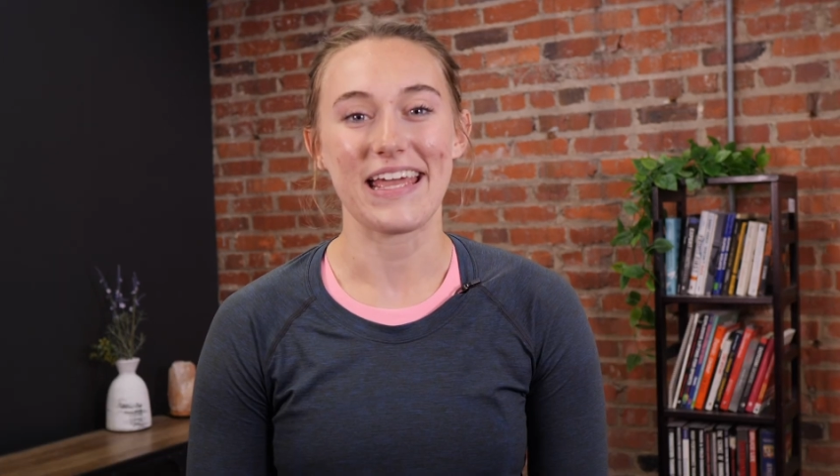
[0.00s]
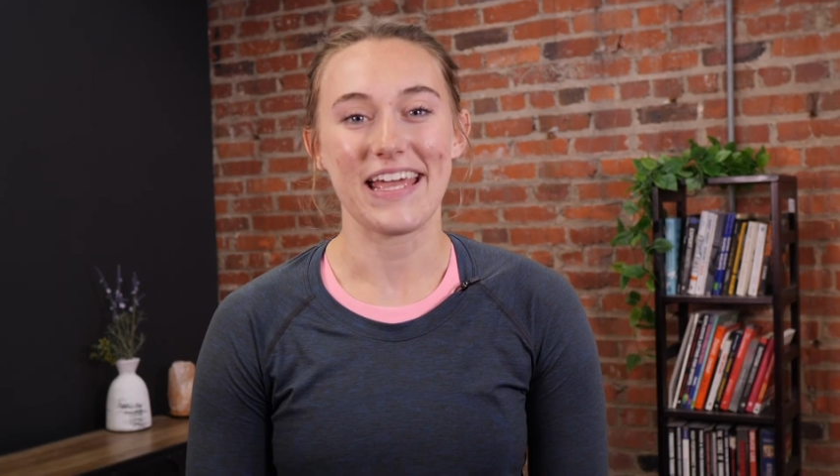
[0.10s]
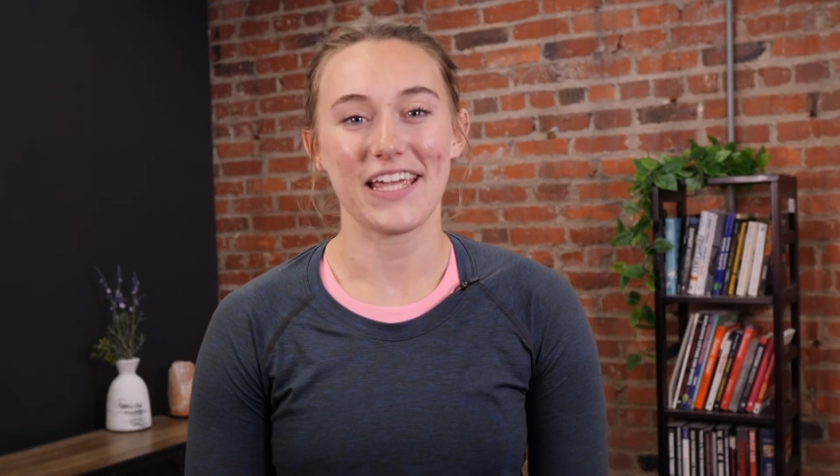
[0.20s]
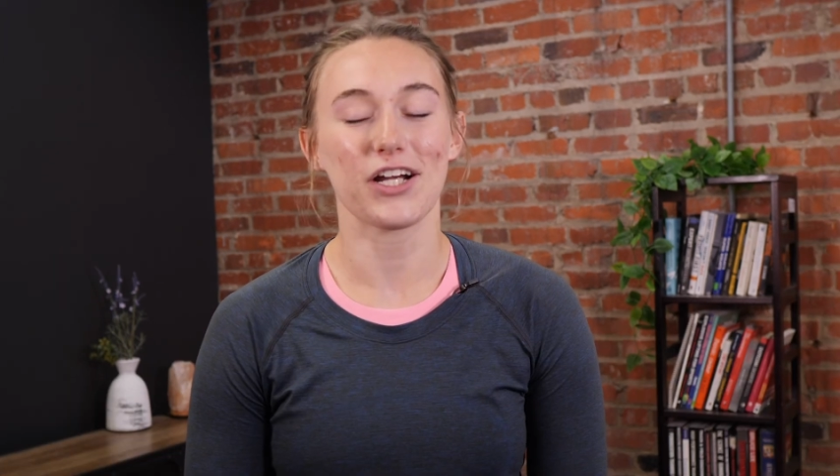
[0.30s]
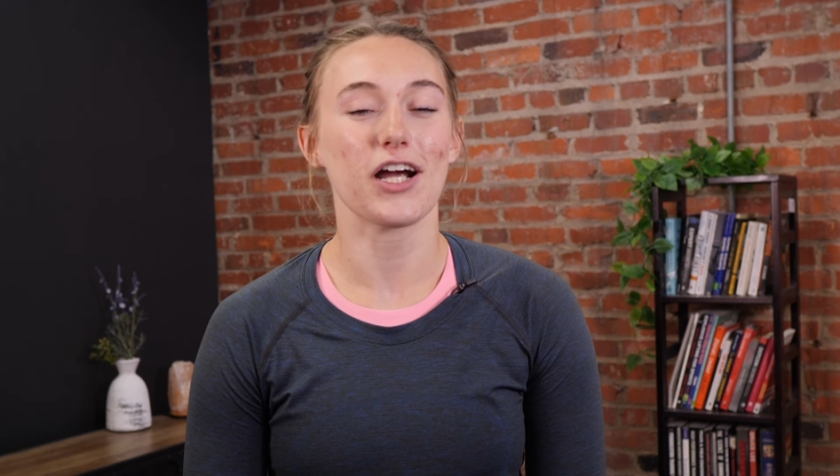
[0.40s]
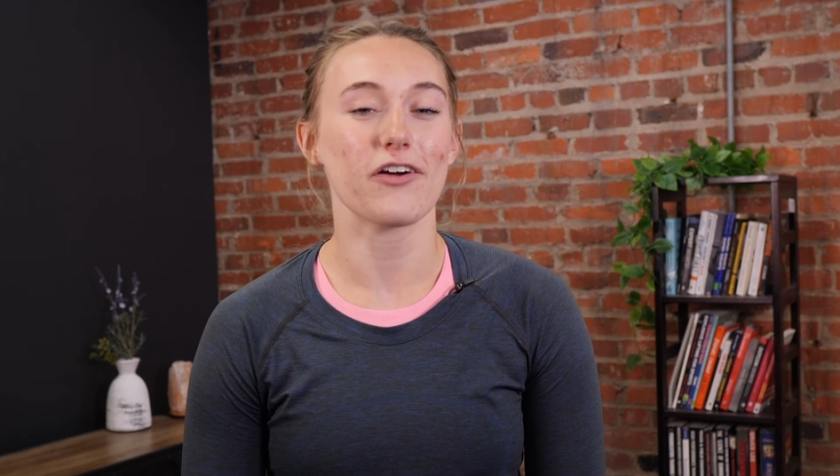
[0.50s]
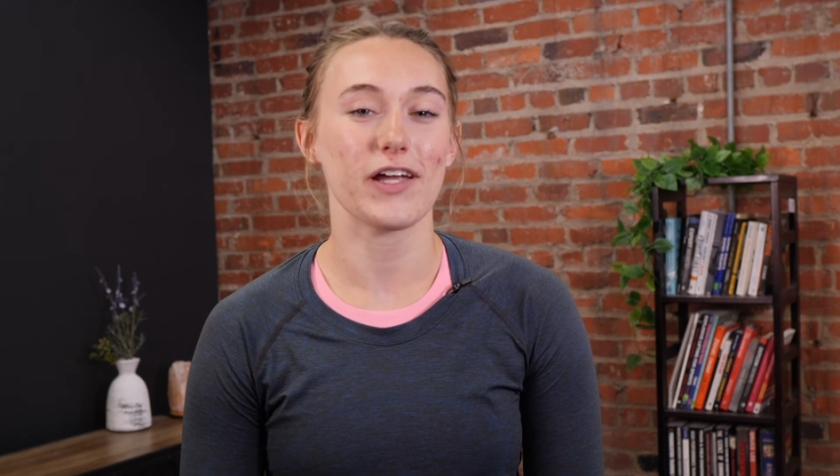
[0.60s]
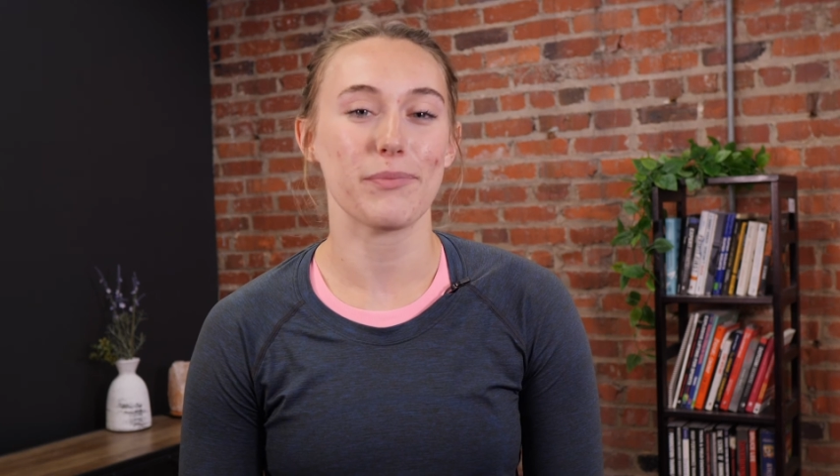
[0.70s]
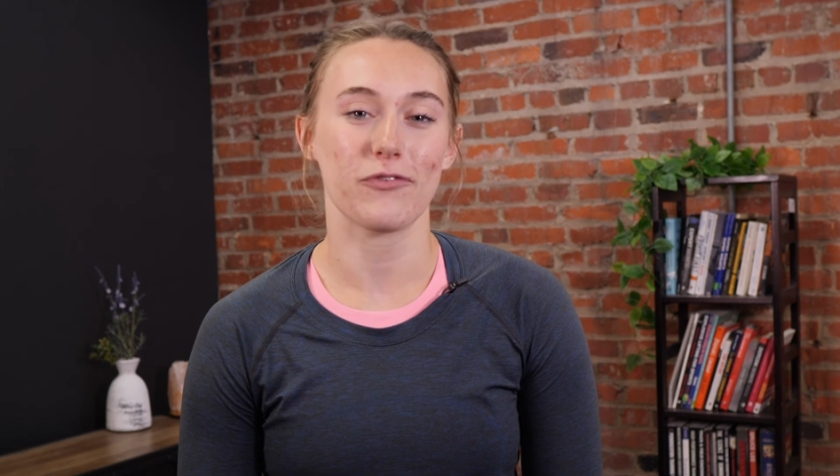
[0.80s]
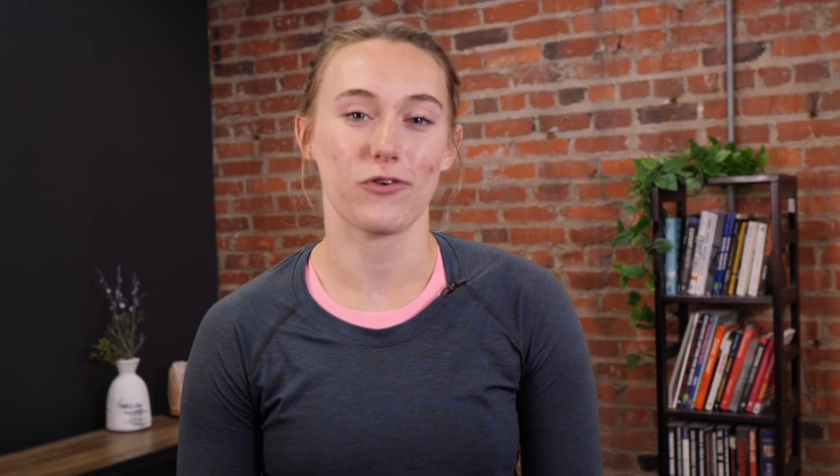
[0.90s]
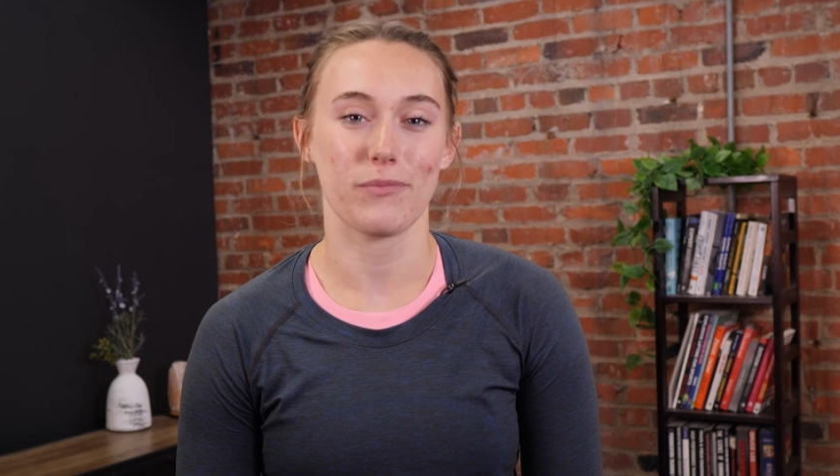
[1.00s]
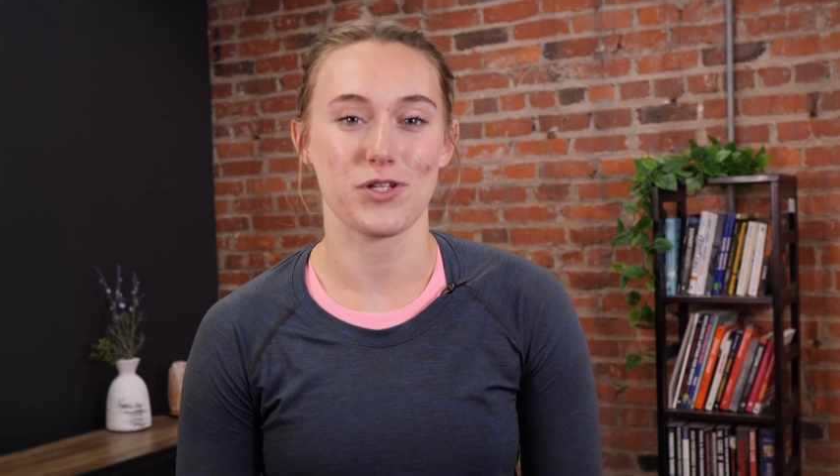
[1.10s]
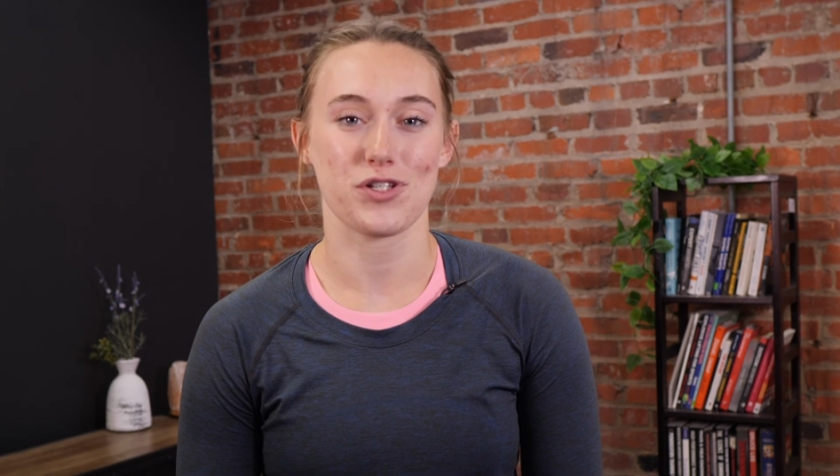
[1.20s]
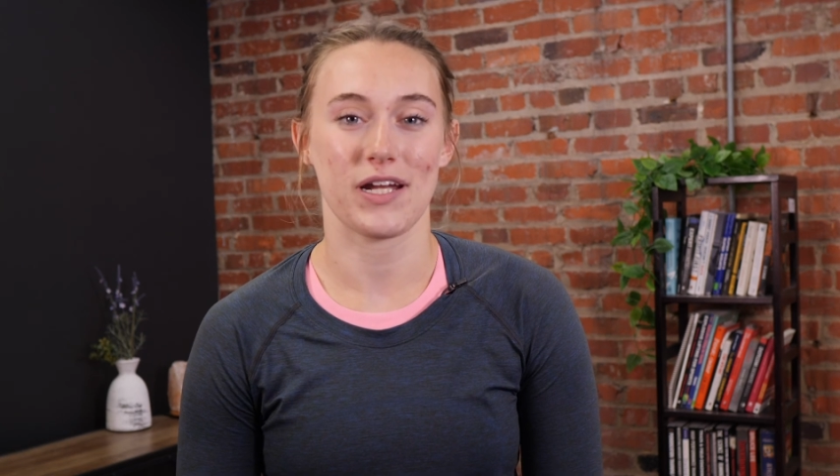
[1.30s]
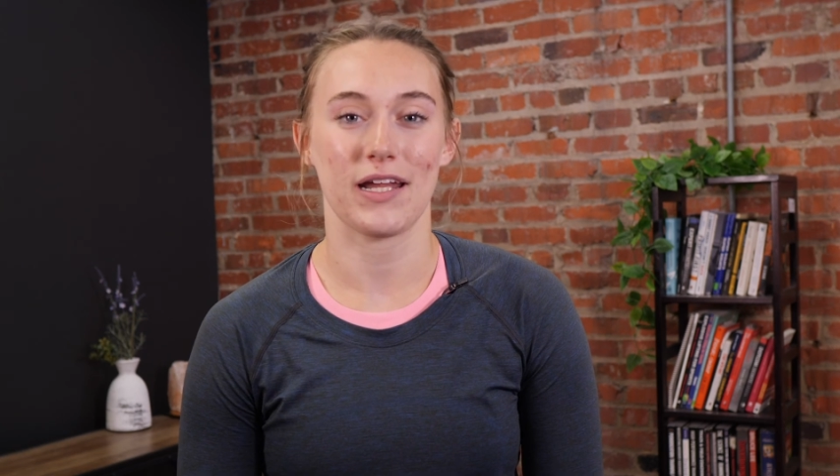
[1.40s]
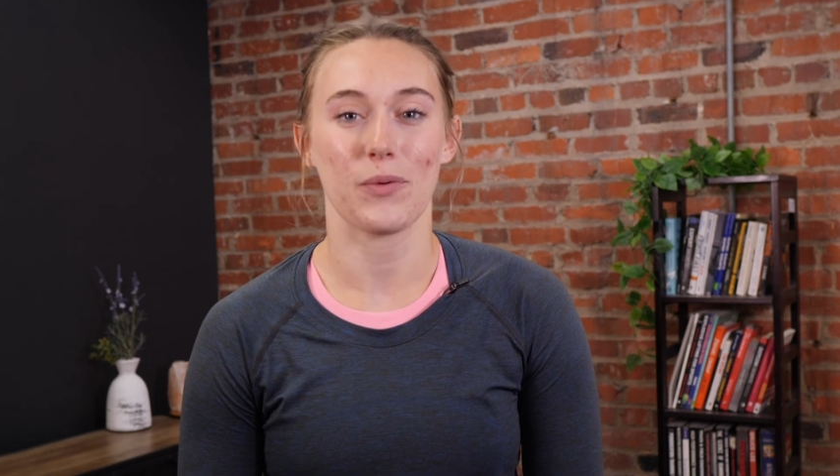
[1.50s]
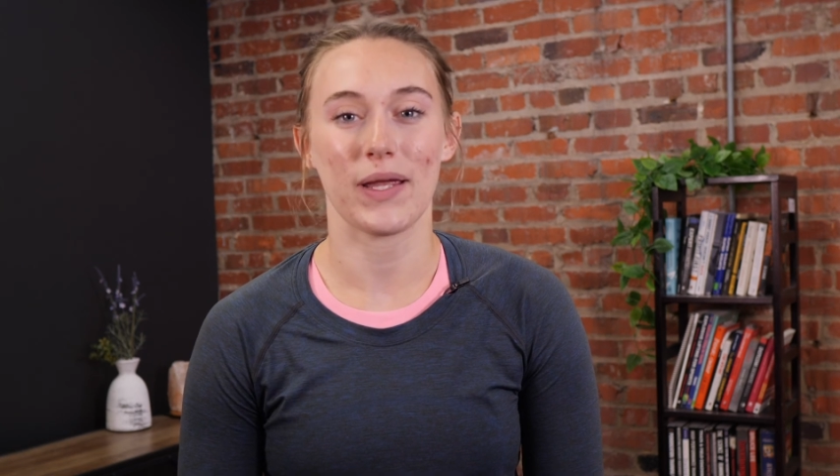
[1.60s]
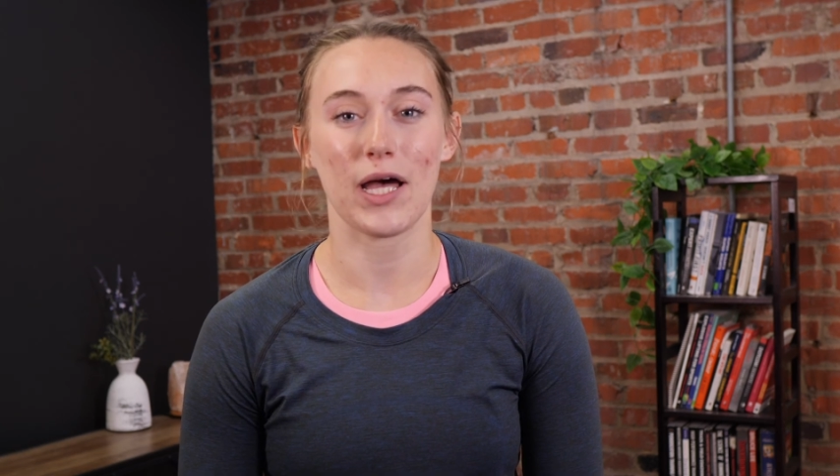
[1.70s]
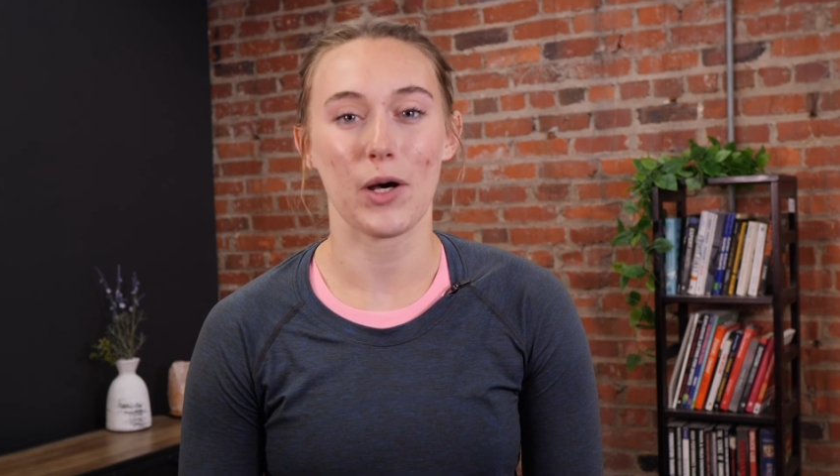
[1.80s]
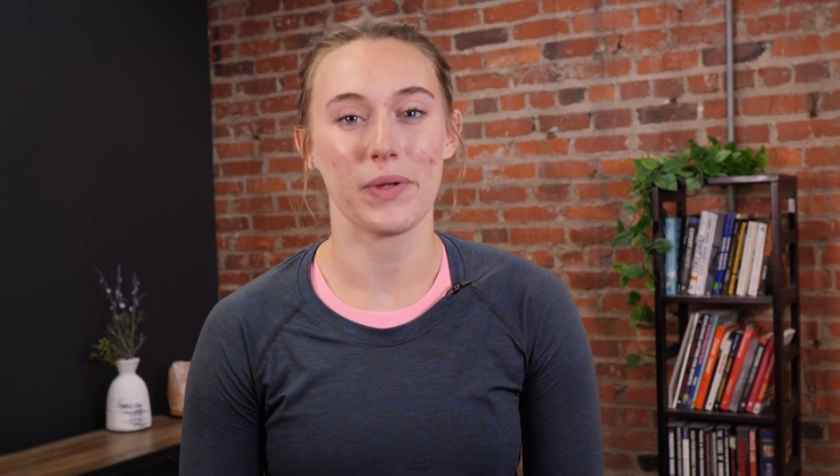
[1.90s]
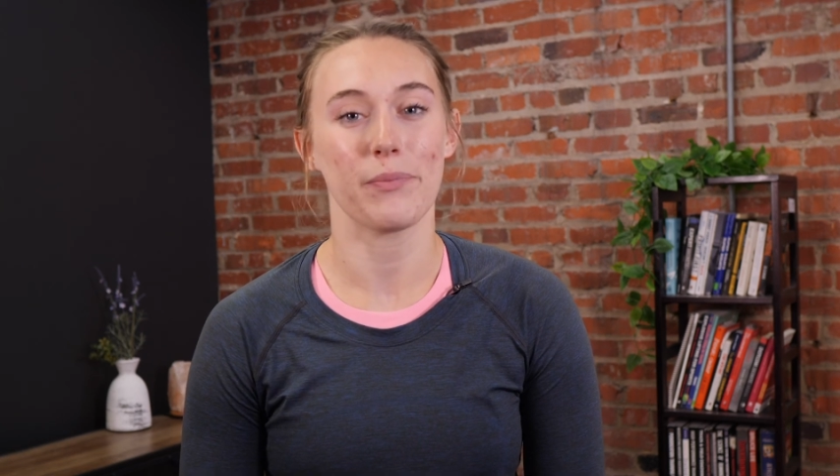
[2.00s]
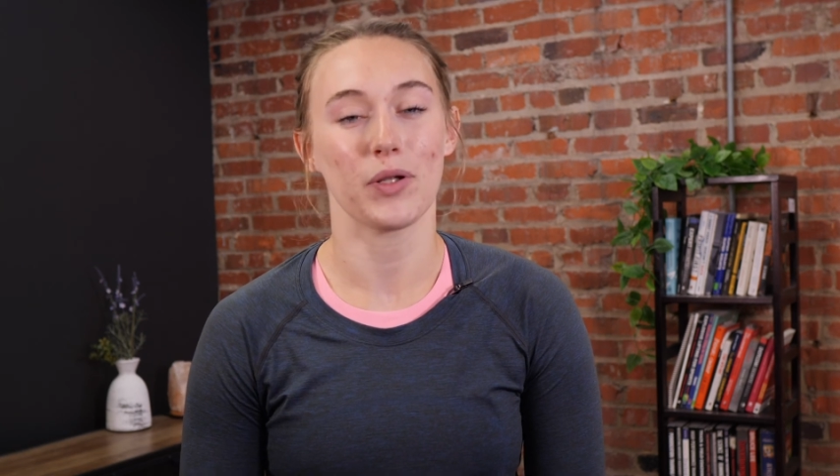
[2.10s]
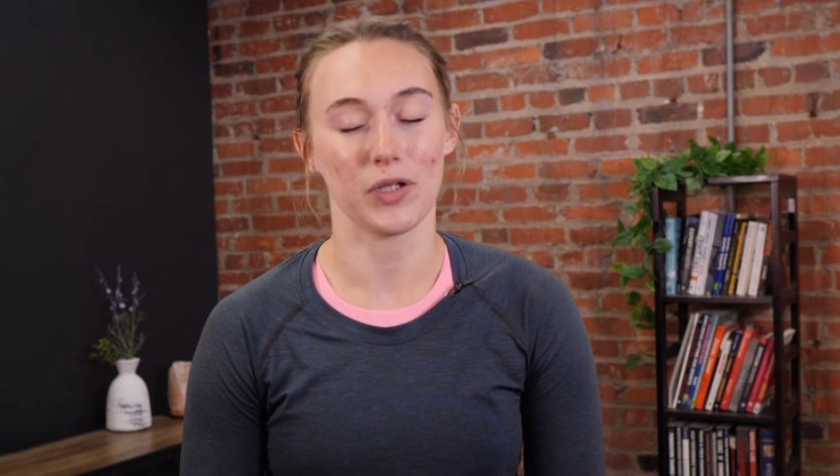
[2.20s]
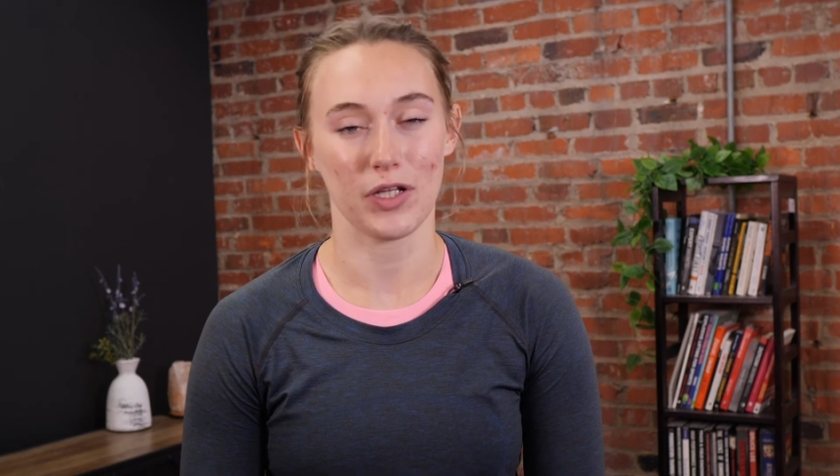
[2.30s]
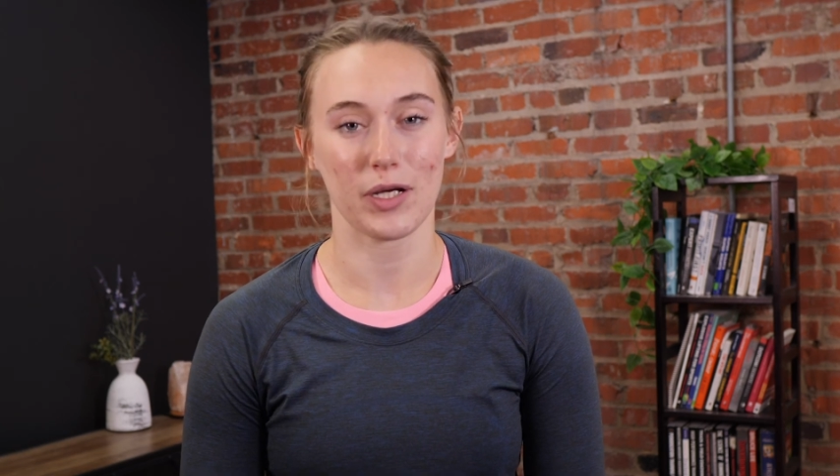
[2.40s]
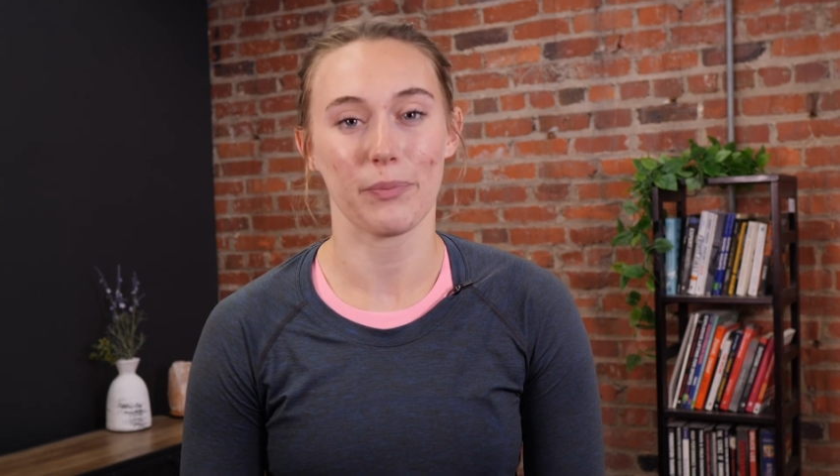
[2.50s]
Here at RVA Performance Training, we help people look,